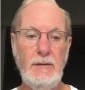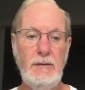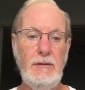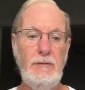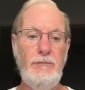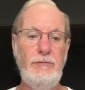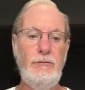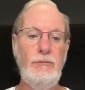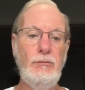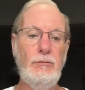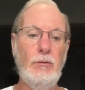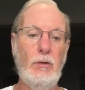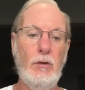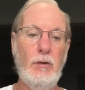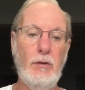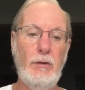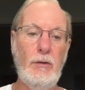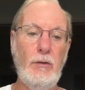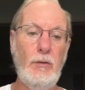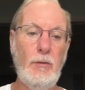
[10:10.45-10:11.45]
if you
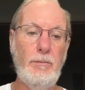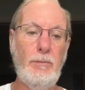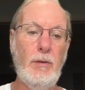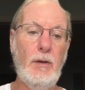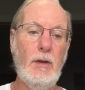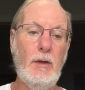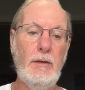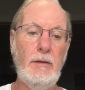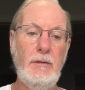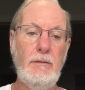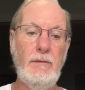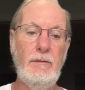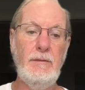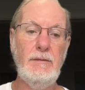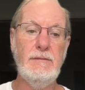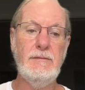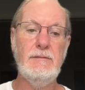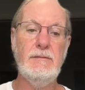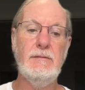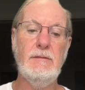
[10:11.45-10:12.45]
are applying
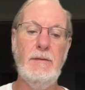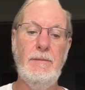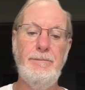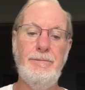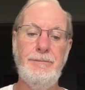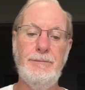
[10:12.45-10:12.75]
this